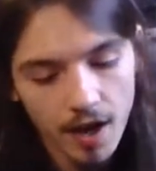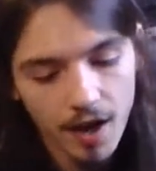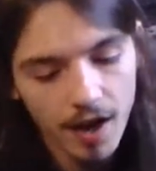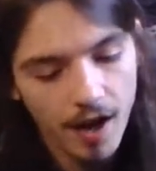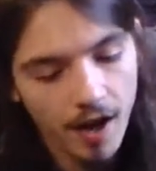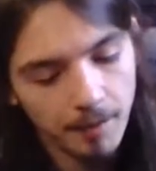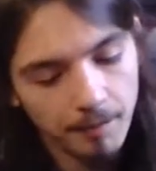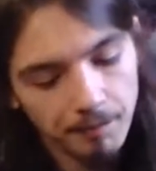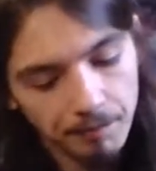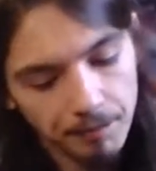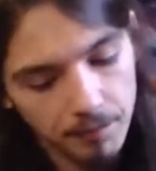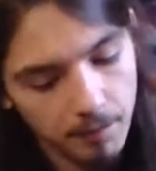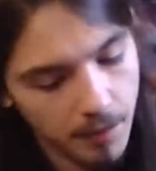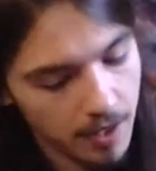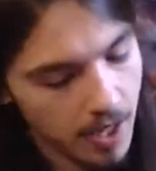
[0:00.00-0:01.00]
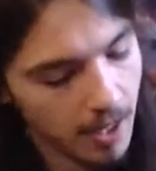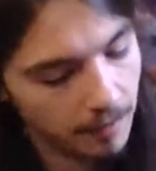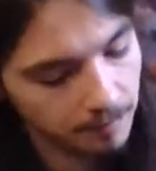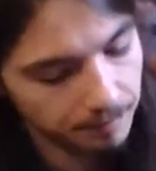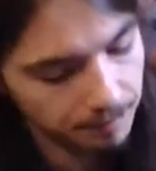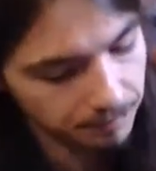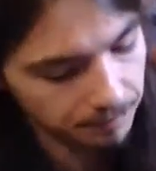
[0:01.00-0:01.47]
But yeah,
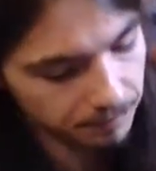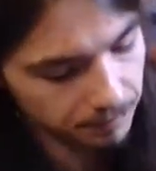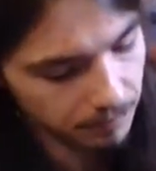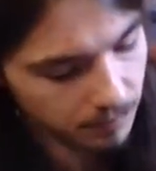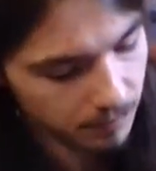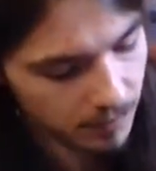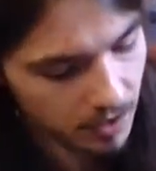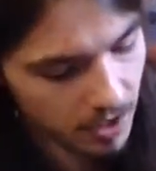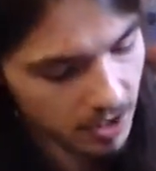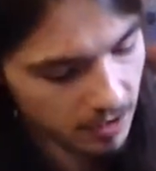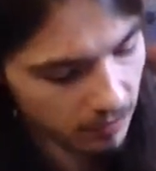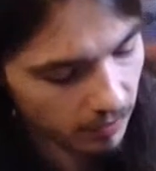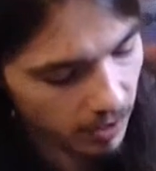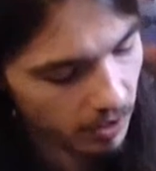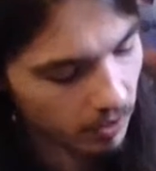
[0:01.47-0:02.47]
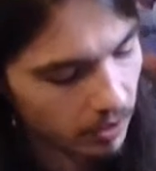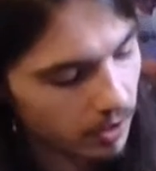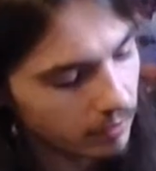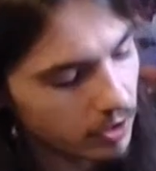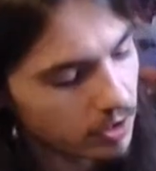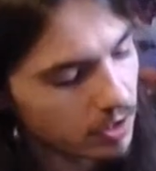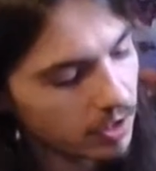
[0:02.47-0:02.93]
it's literally
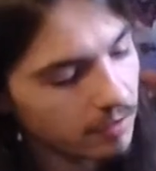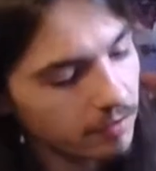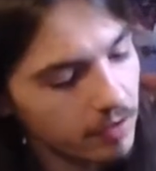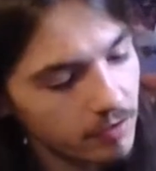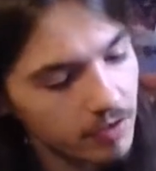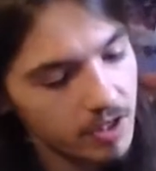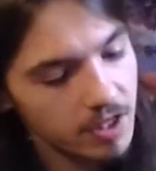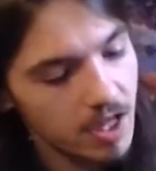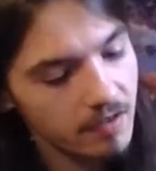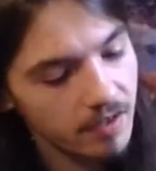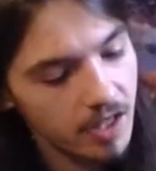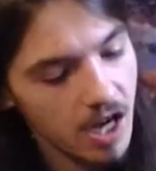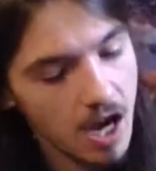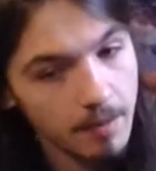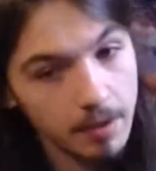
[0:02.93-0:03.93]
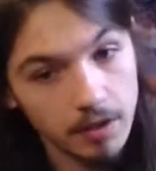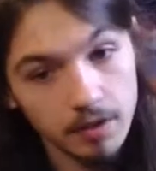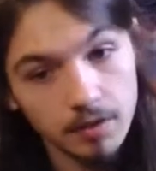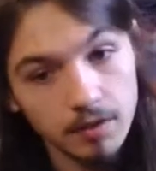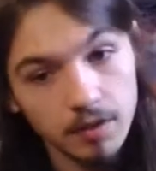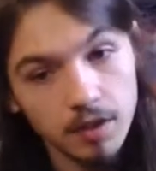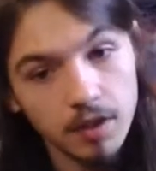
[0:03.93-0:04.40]
just a 57 copy,
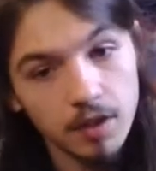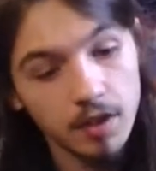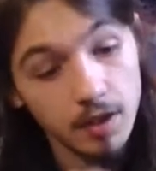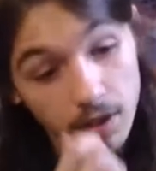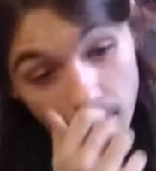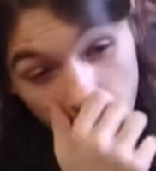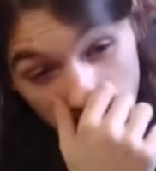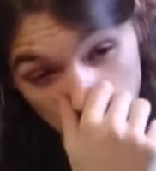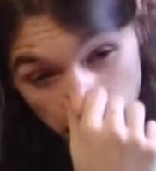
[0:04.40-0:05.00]
you know?